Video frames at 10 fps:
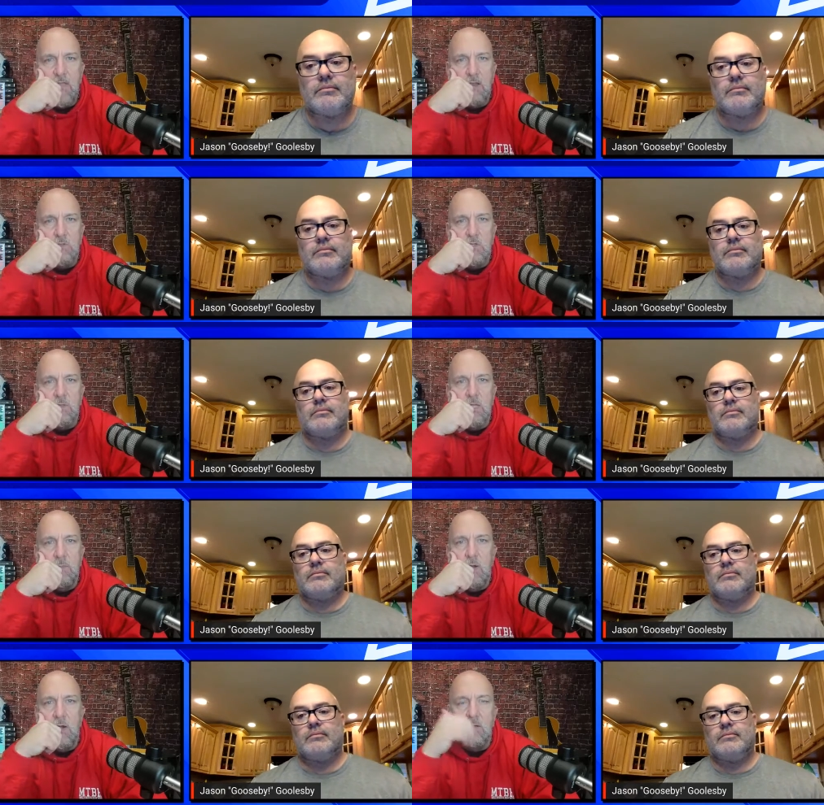Speaker 1: that goes on in the
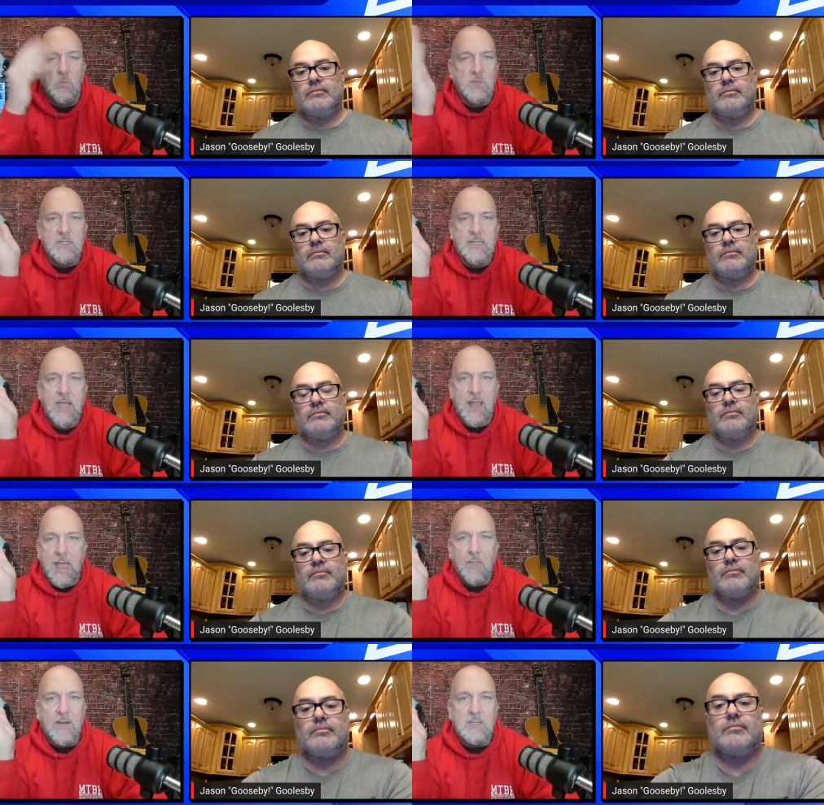community in Wilson County.
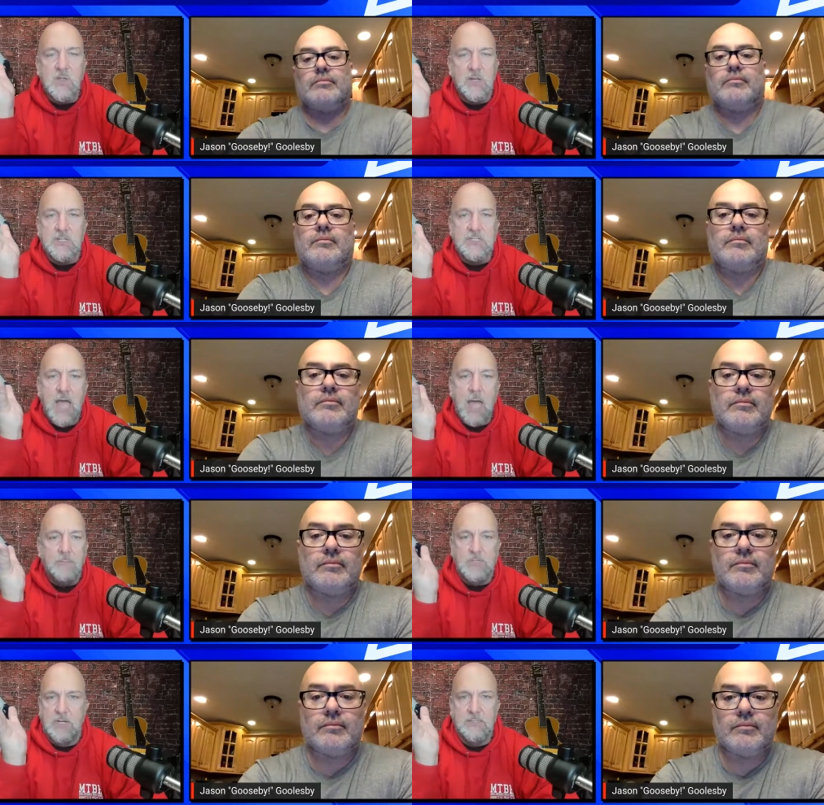I don't think it's going to
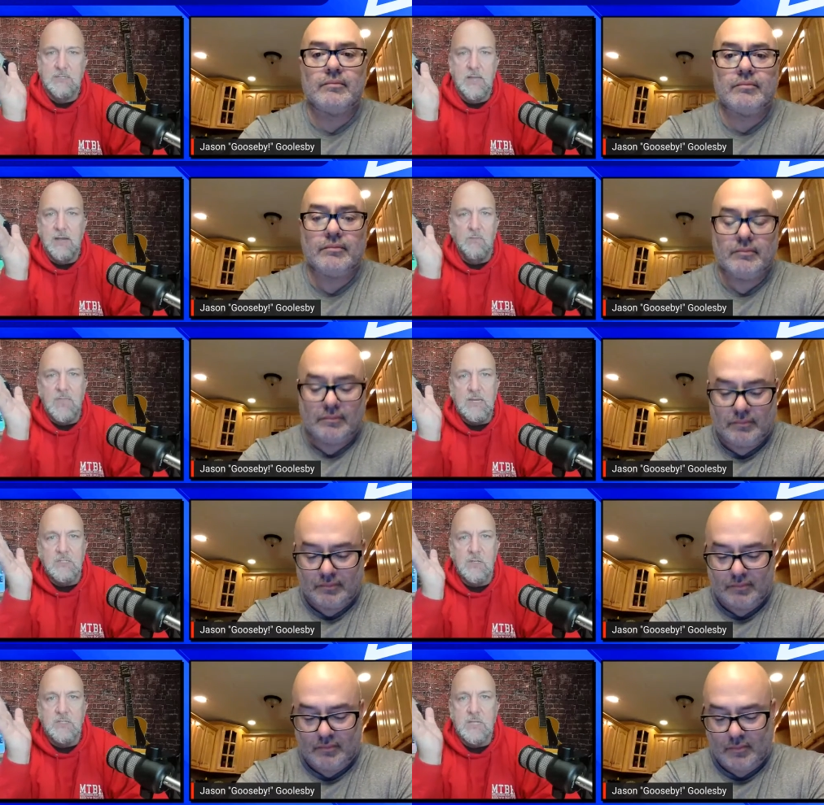stop, Jason. I don't think
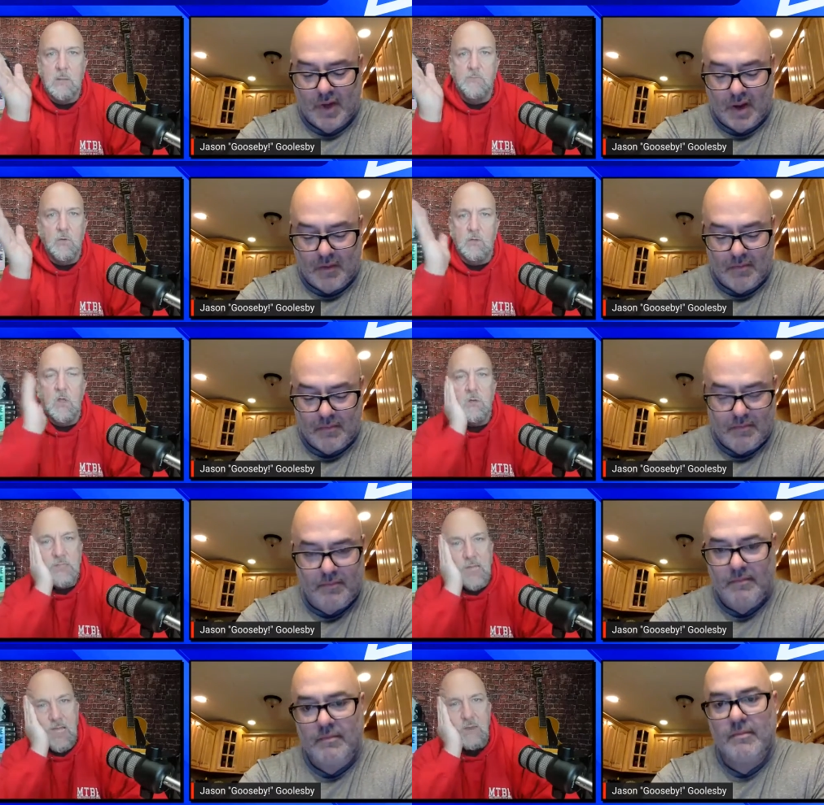it's going to stop for a long
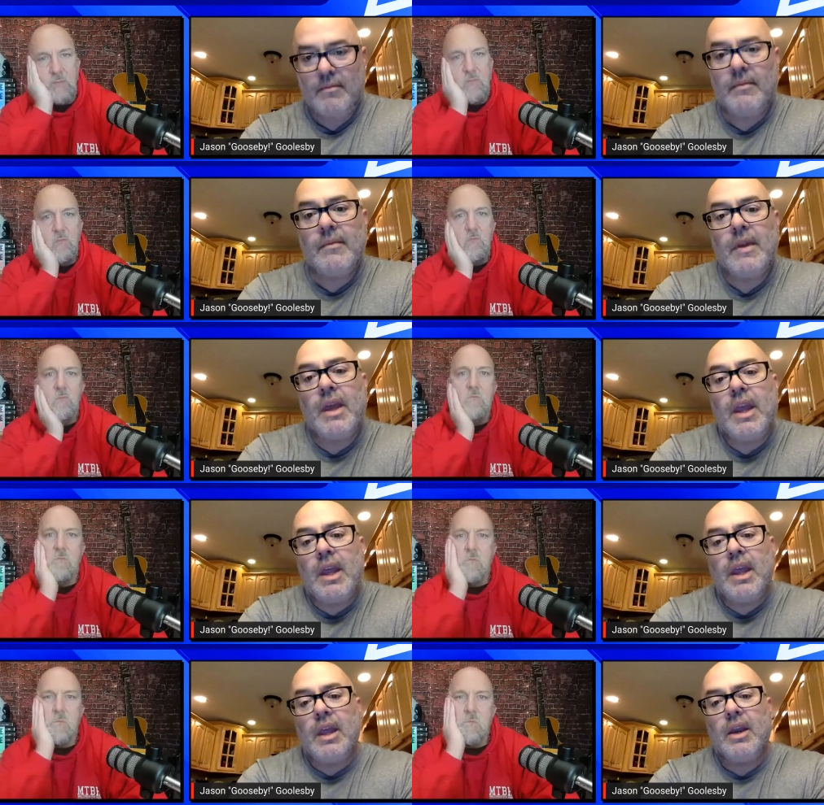time.
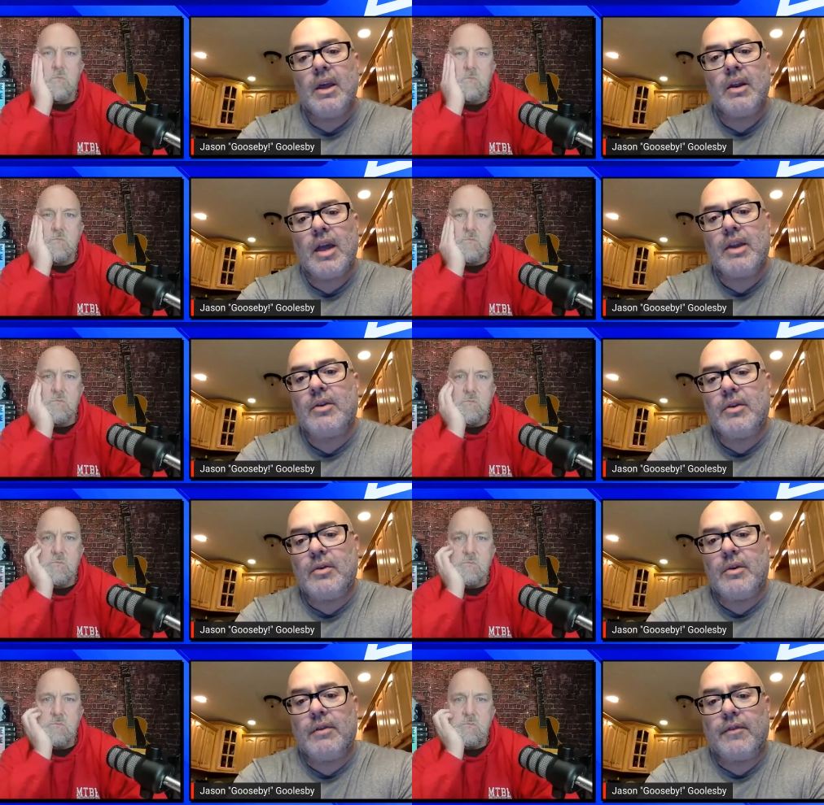
Speaker 2: You know, I don't, I don't
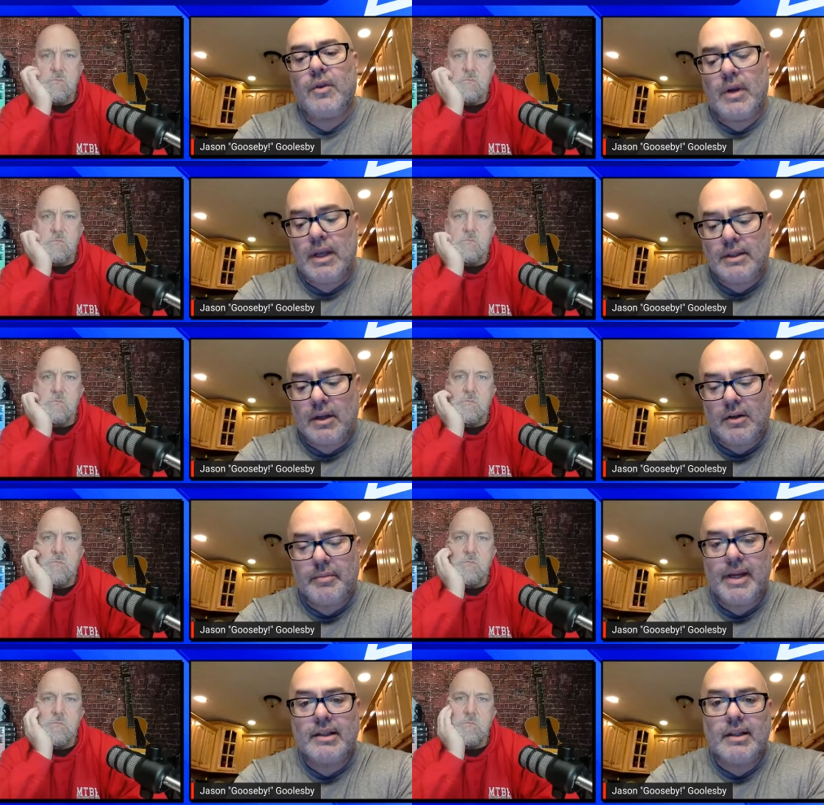know if you and I talked
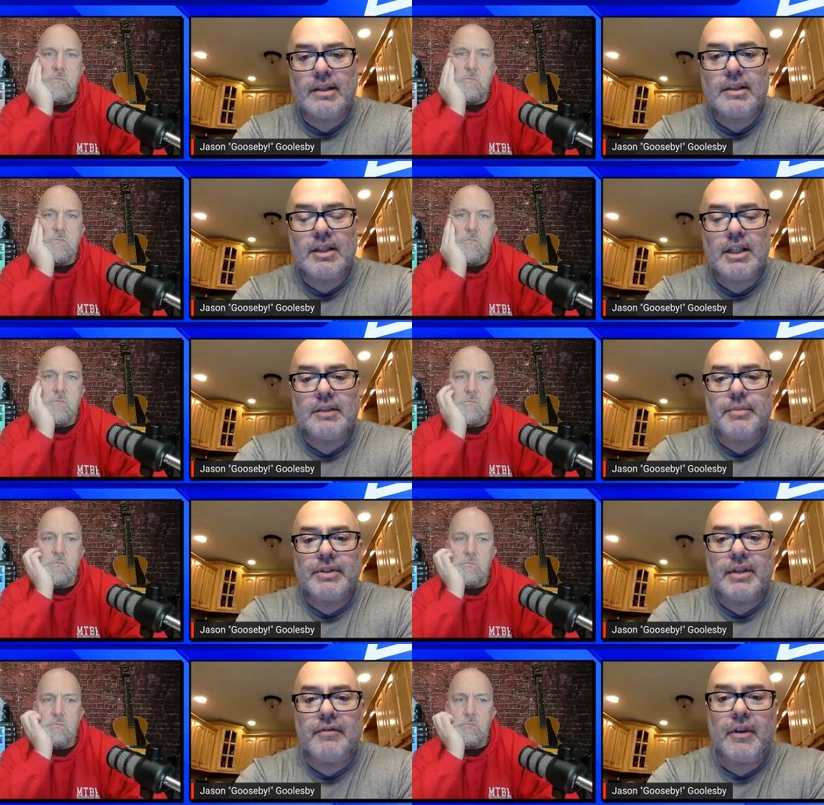about this uh,
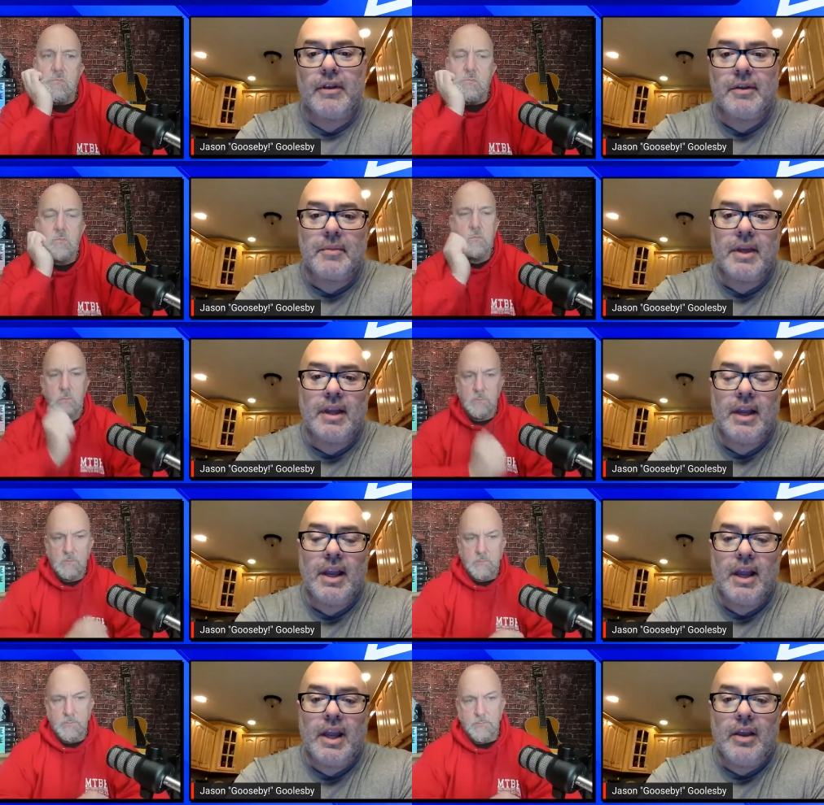specifically, but
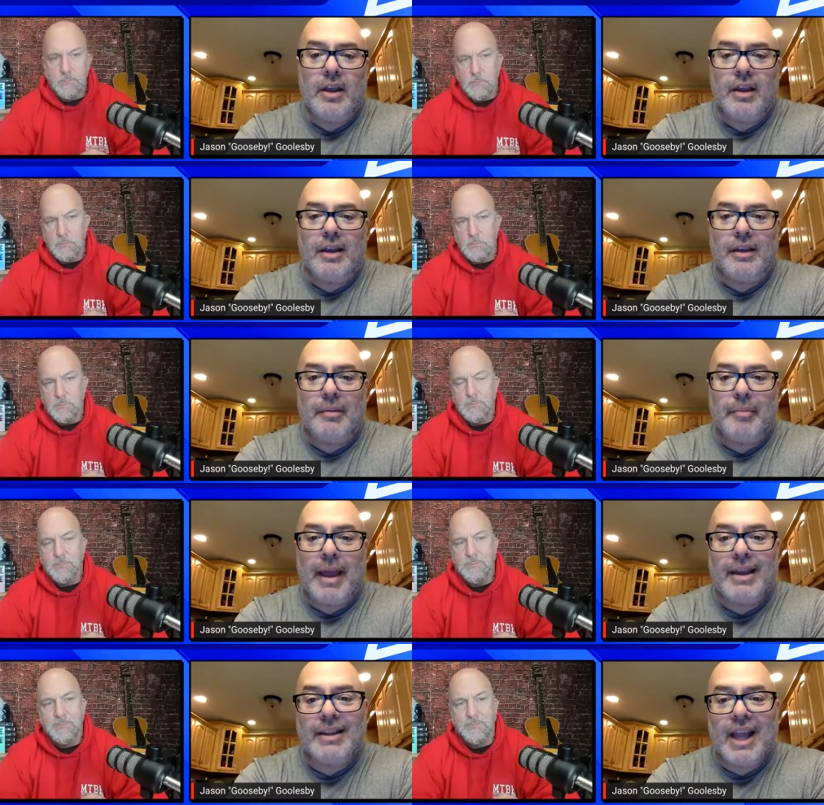uh,
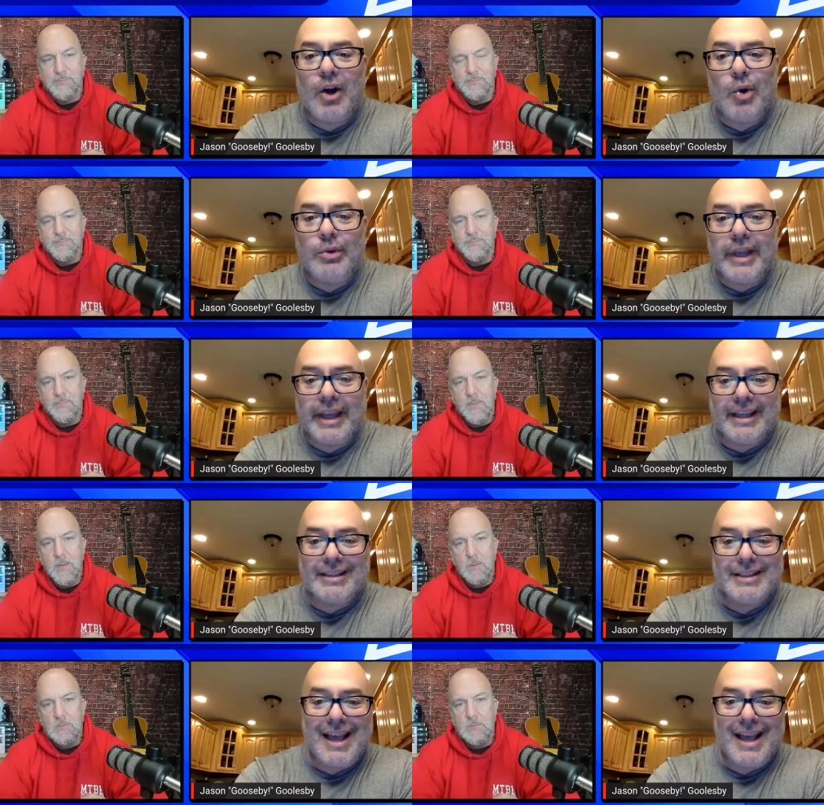back in the old days